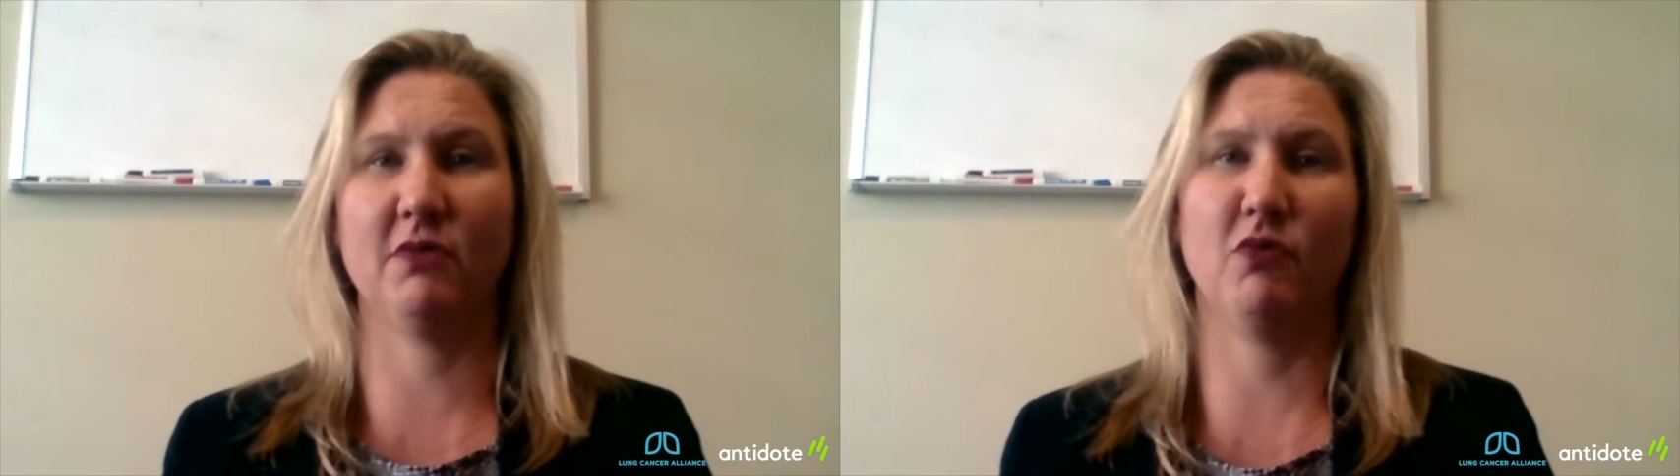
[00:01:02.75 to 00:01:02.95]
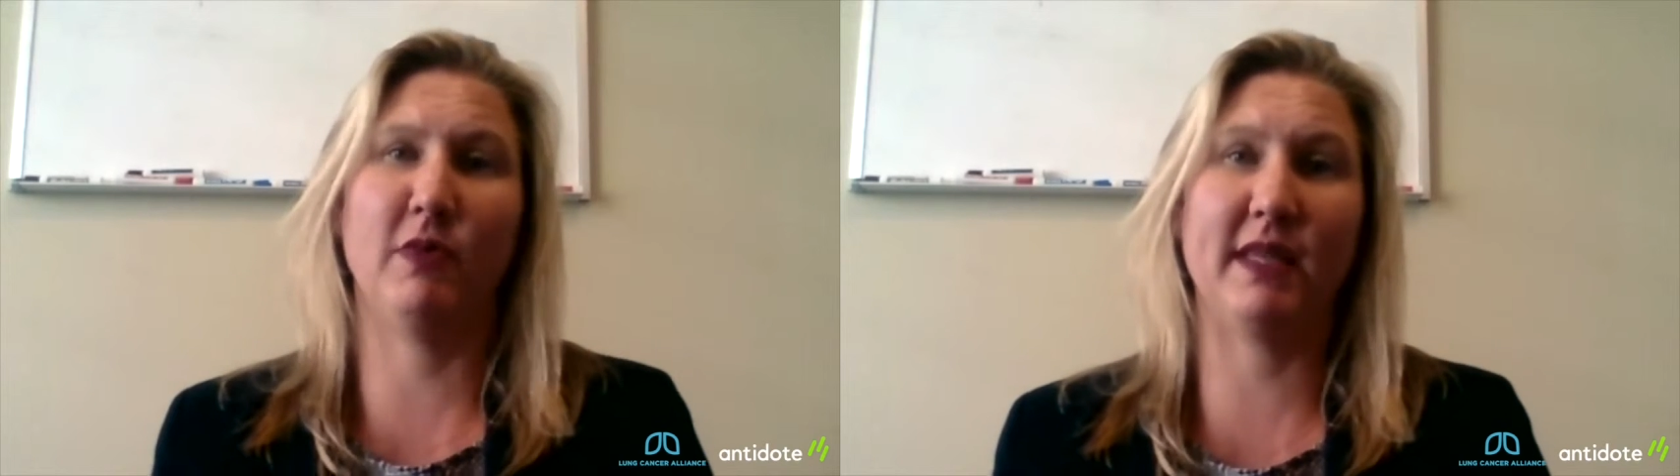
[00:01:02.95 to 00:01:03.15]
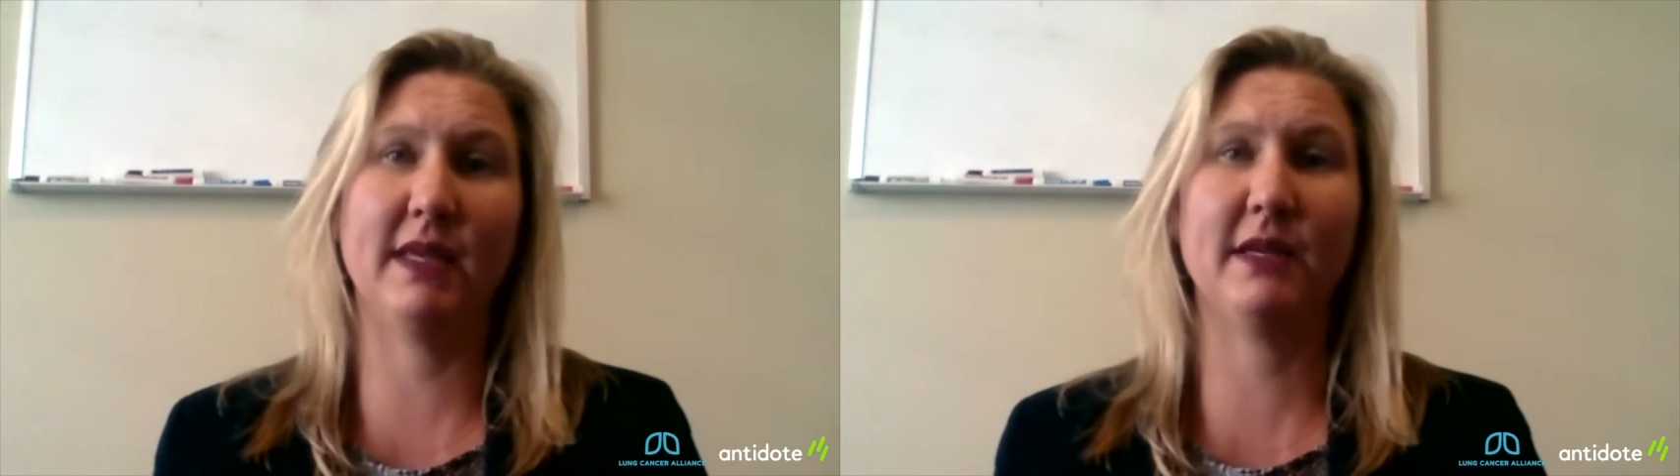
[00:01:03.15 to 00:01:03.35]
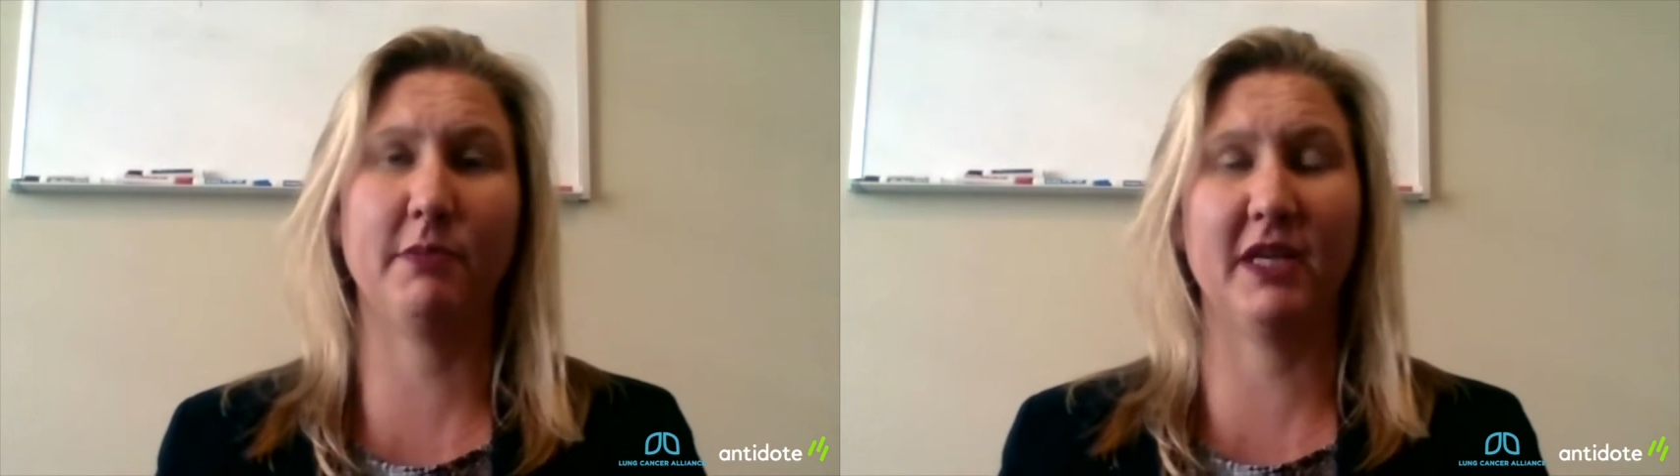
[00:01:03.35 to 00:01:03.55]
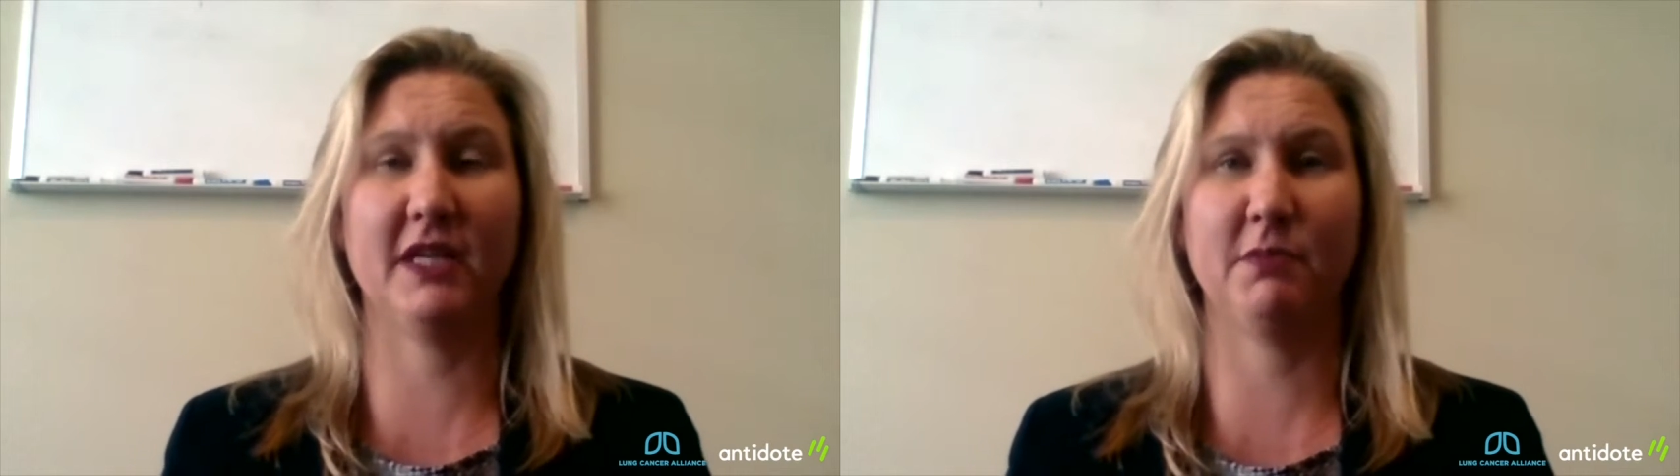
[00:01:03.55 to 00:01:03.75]
We think
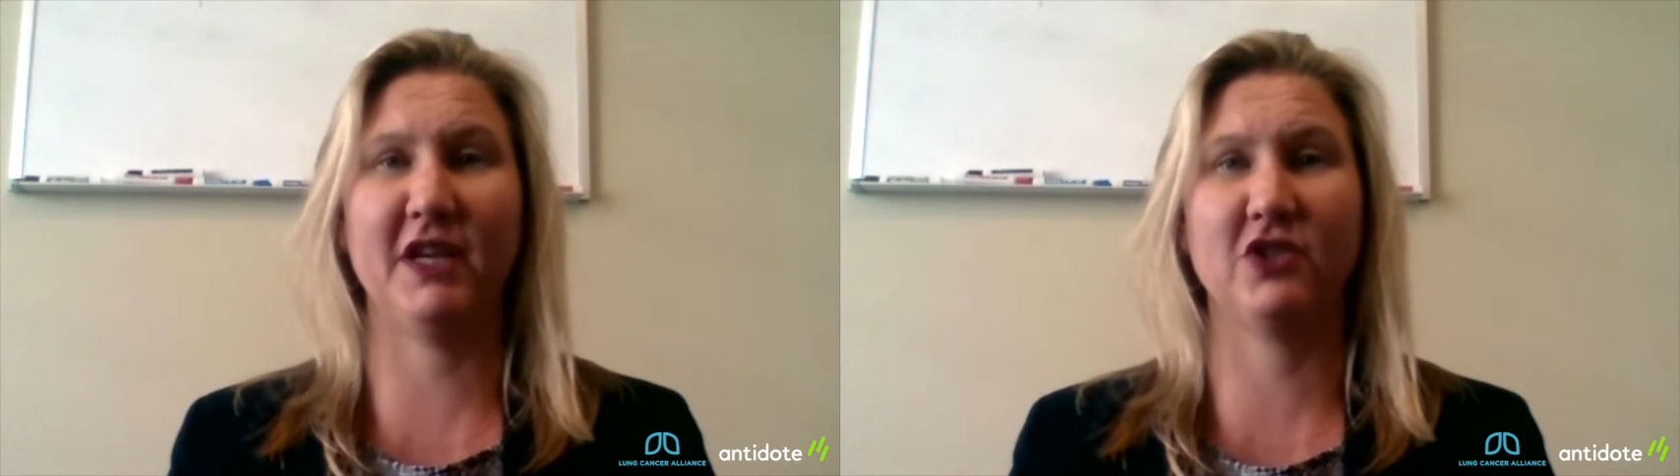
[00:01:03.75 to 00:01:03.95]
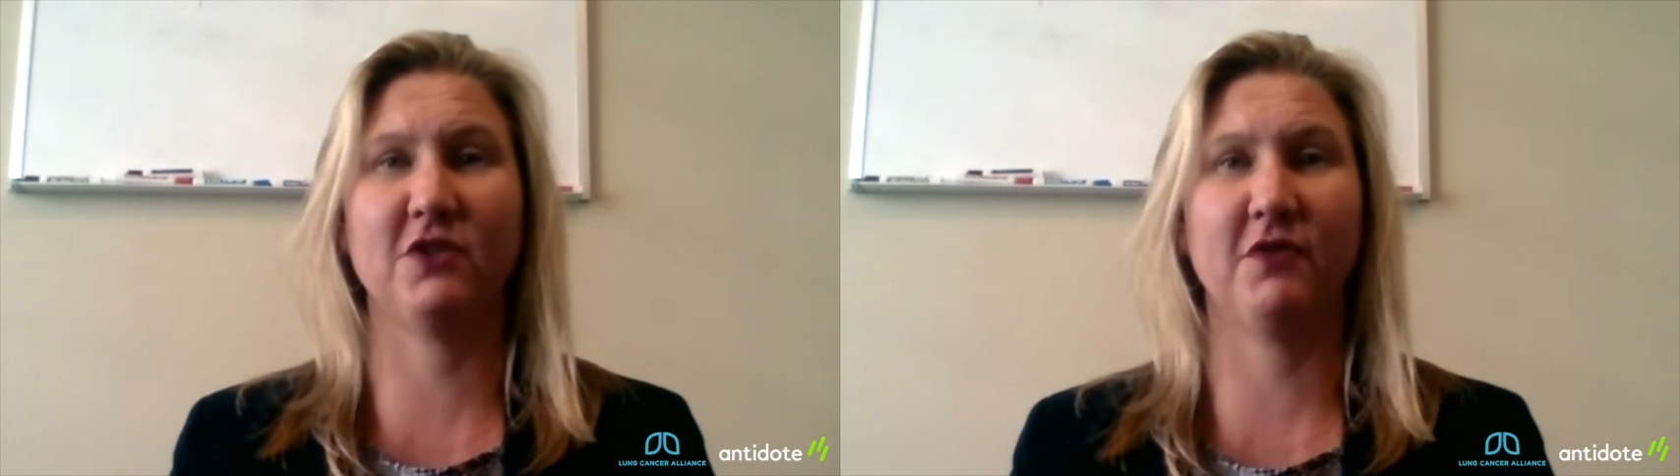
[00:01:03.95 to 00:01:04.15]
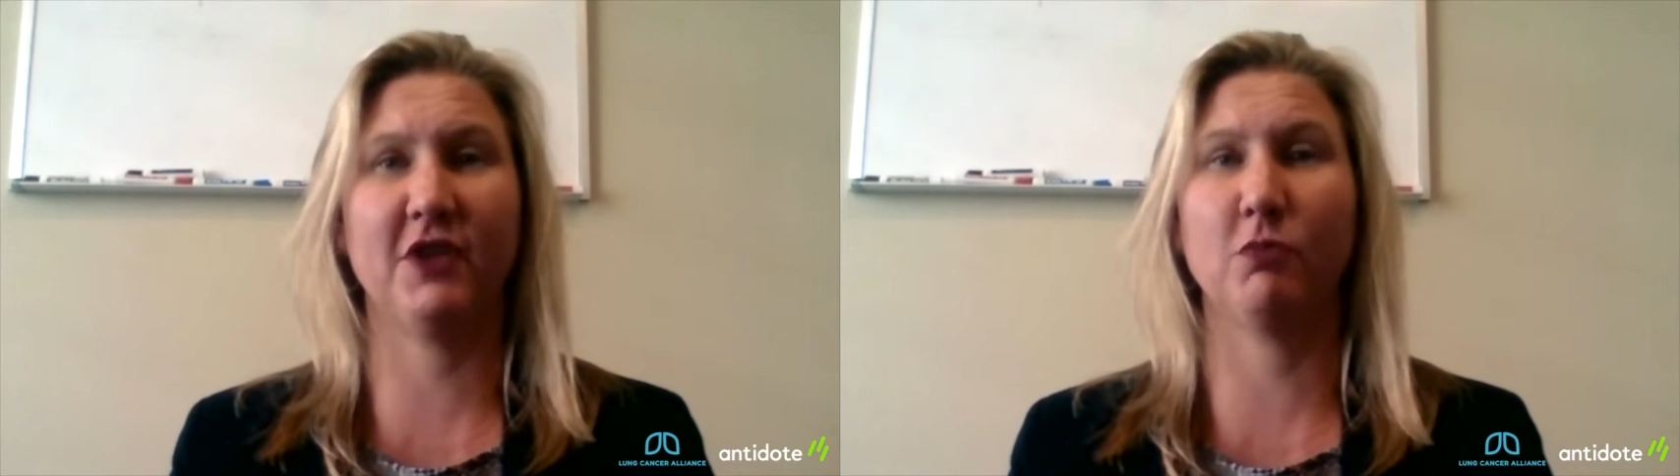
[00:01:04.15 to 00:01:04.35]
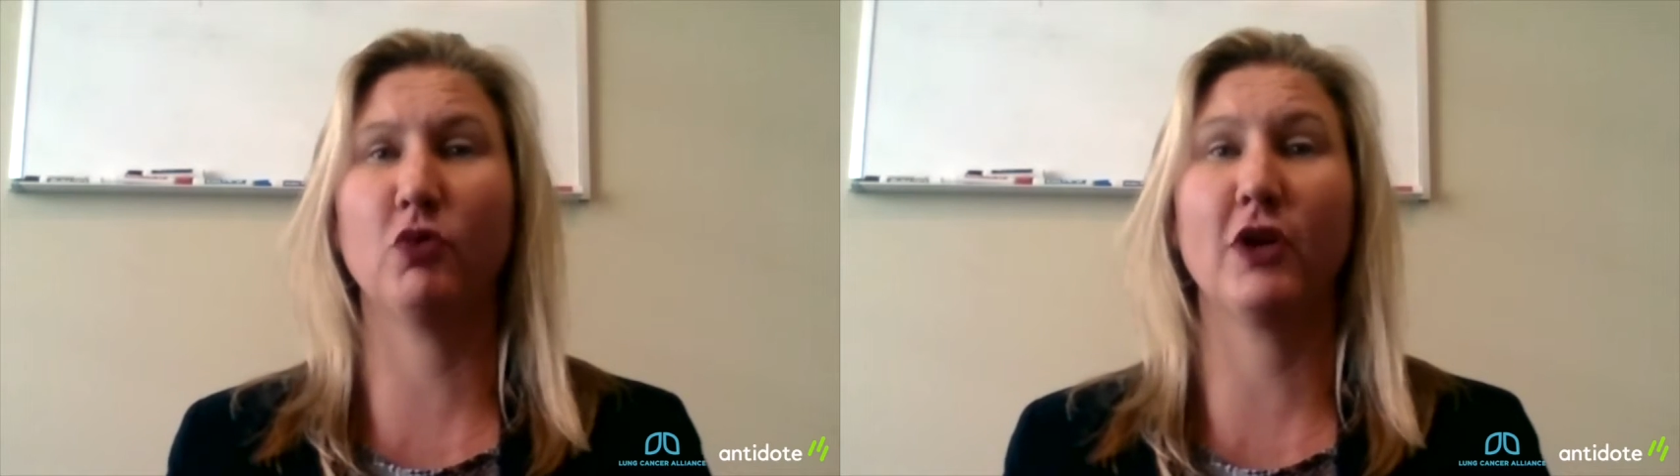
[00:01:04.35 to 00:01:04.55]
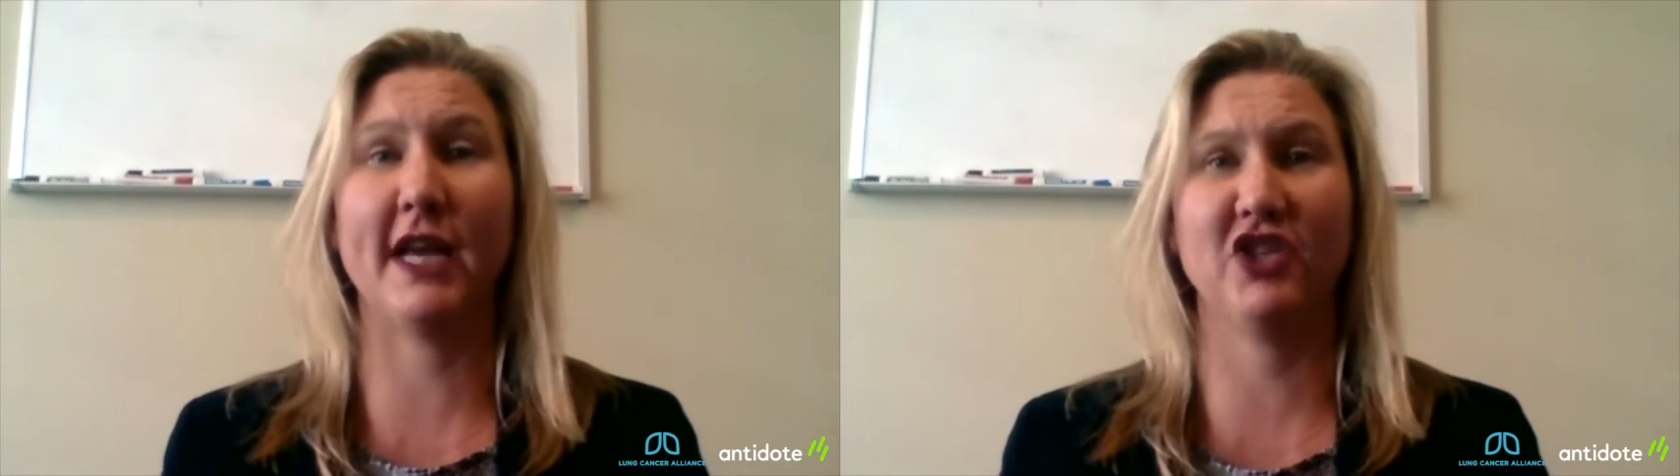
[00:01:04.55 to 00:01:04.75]
because patients feel
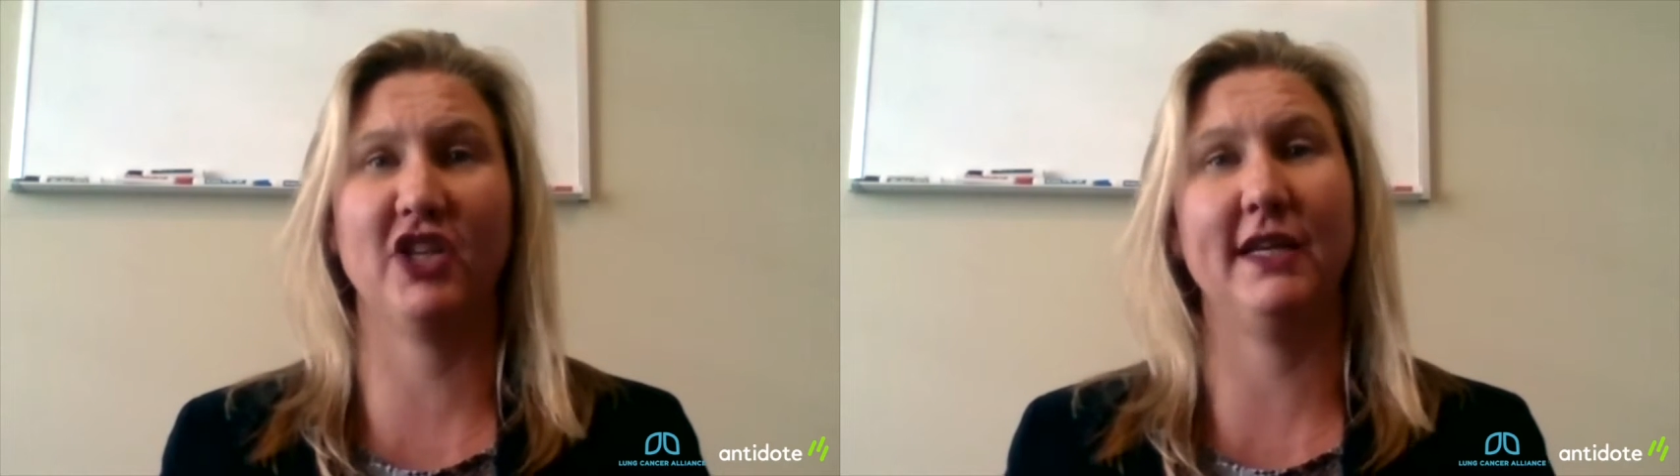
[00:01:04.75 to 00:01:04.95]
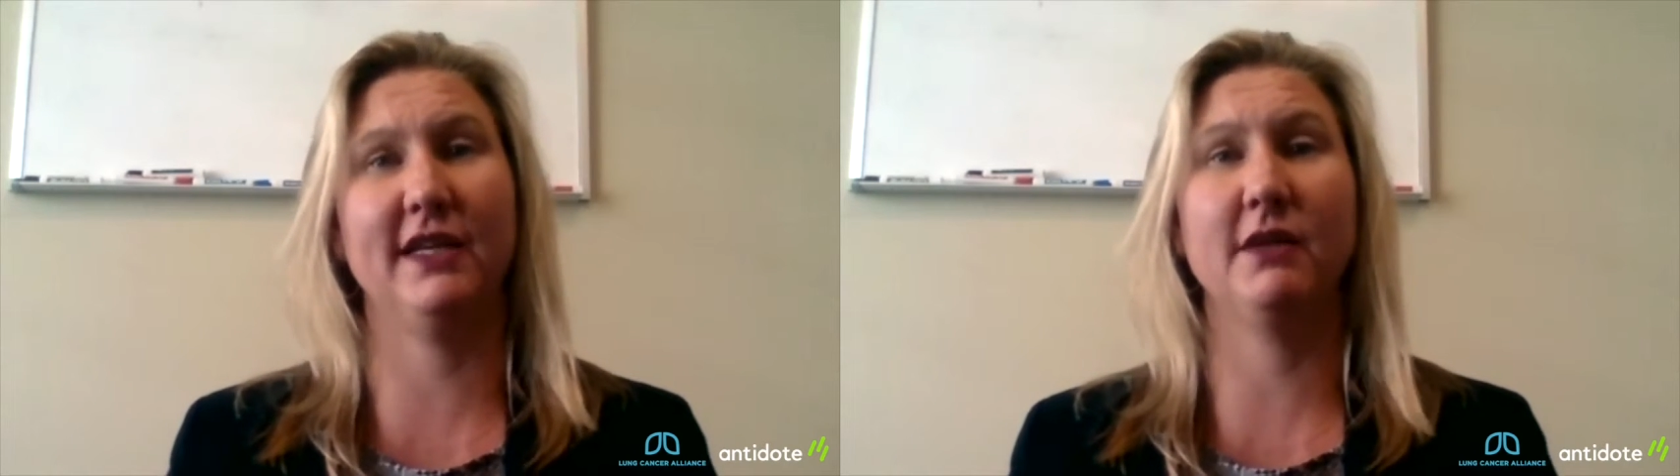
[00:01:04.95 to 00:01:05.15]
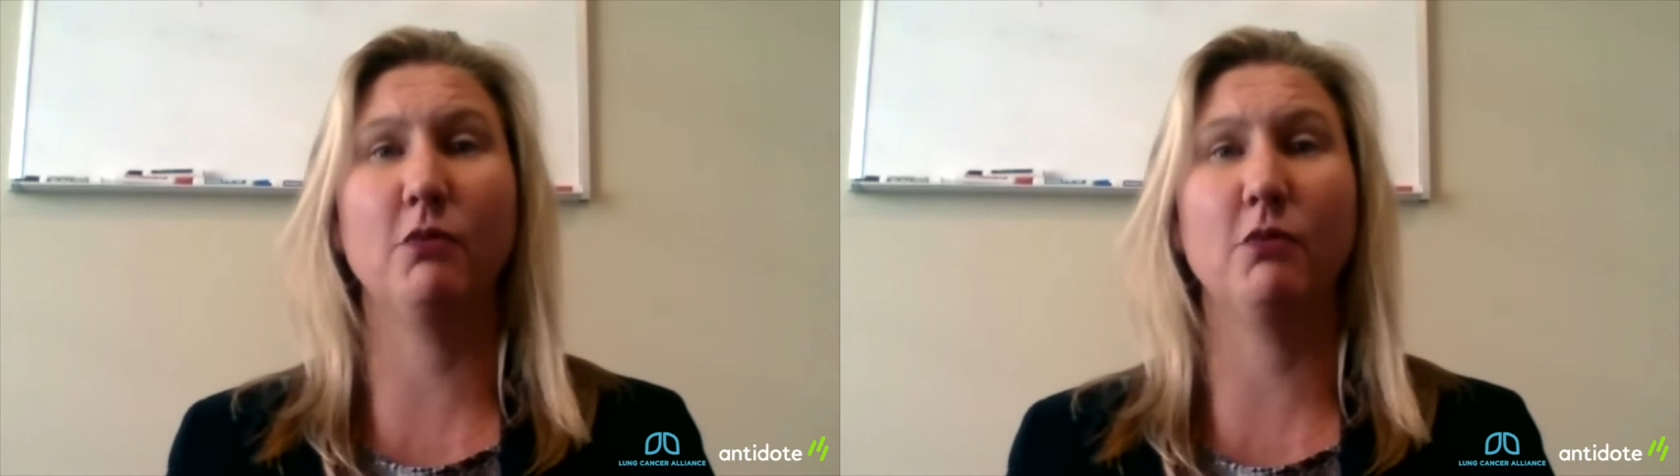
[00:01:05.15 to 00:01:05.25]
more educated